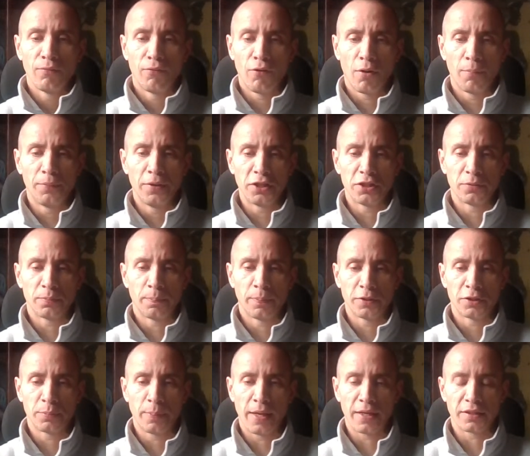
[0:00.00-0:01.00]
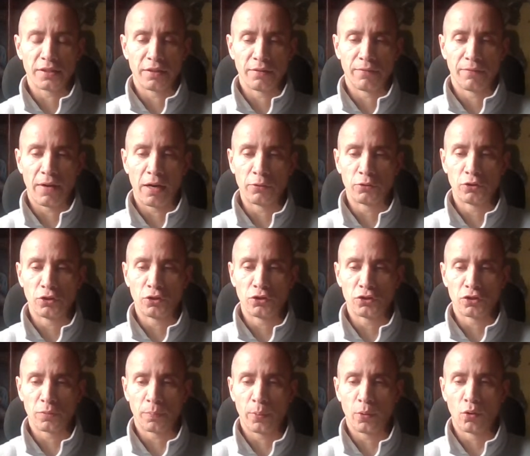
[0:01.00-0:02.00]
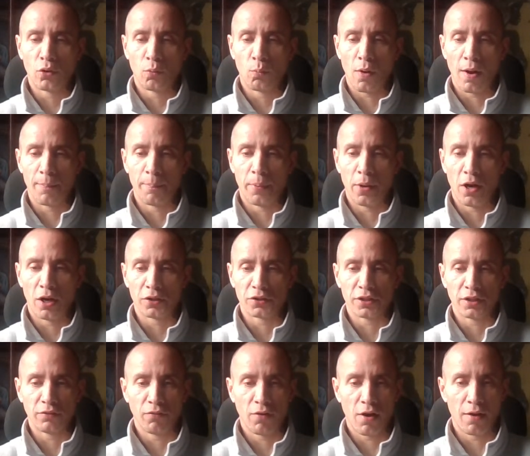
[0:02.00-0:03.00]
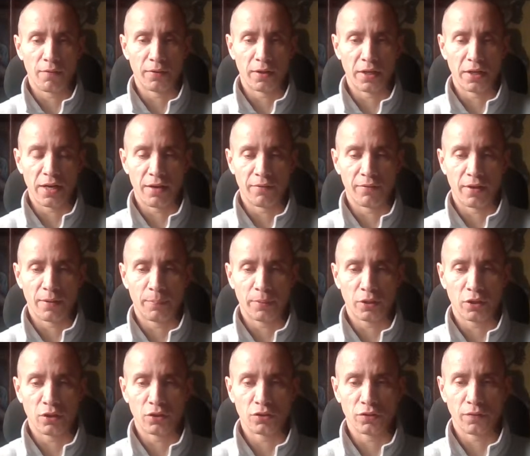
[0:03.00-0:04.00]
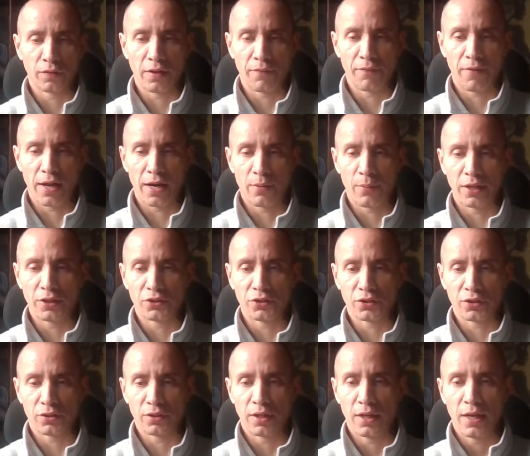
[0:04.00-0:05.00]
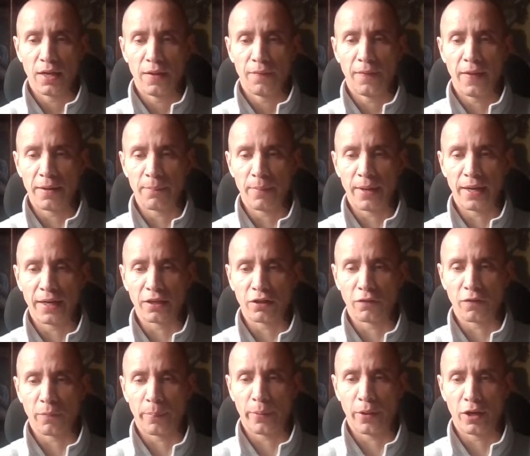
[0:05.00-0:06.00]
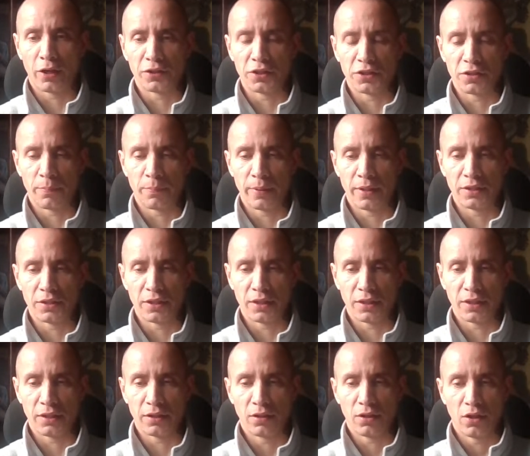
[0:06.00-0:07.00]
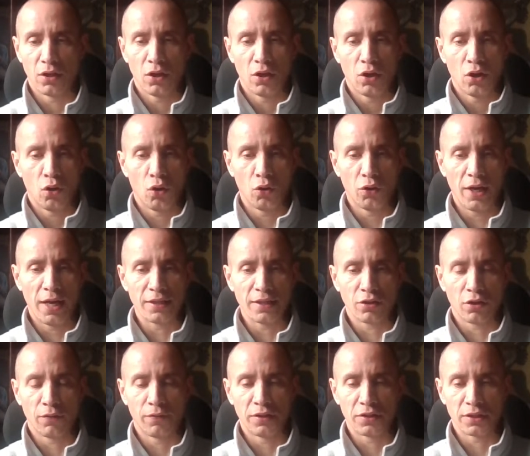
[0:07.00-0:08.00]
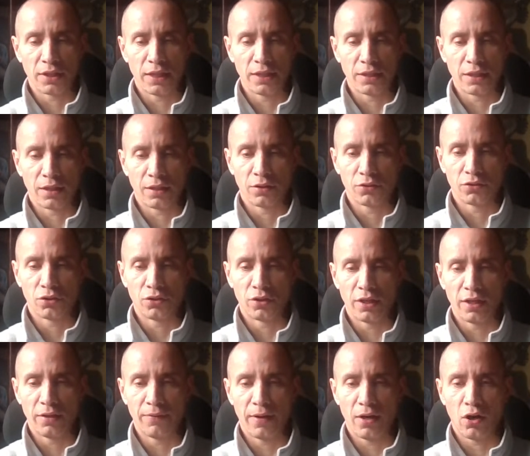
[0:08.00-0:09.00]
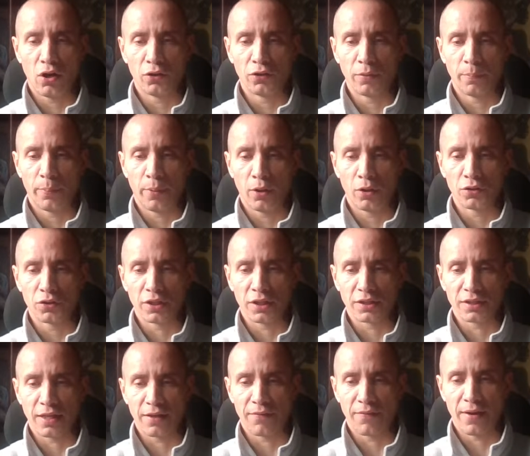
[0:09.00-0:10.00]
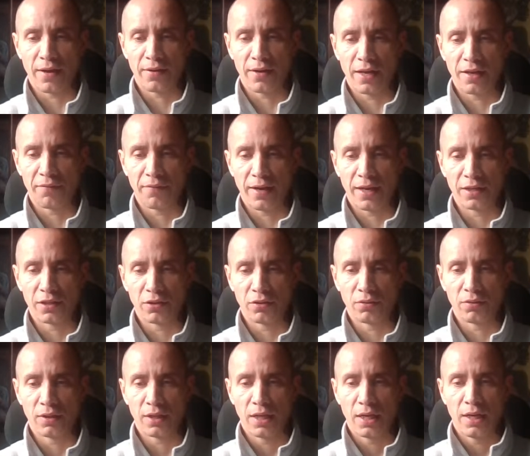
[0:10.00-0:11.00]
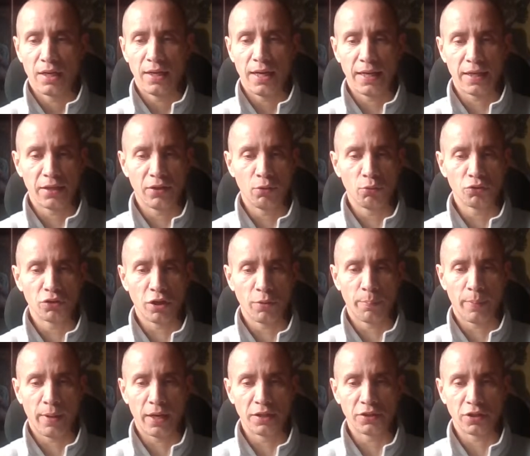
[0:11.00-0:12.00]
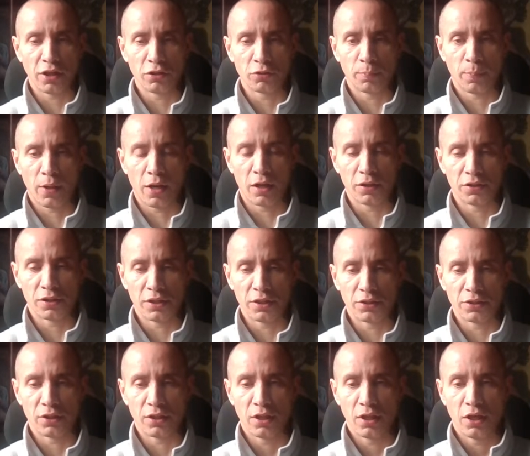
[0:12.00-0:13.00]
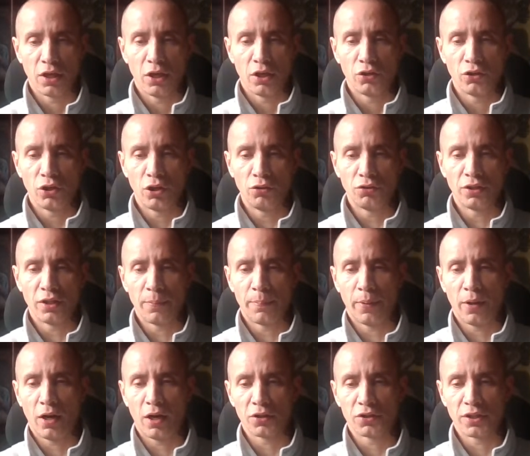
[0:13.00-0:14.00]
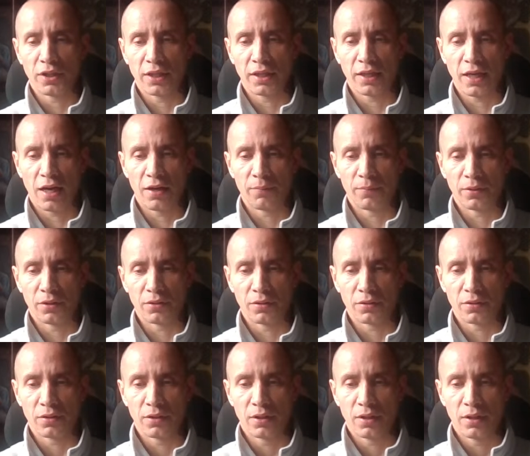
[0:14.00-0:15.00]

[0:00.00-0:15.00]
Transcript: From this perspective, voters support one party rather than another because of the evaluation they make of the party's ability, or that of its leader, to deliver on the politics they value. They can also punish those parties, usually the party in government,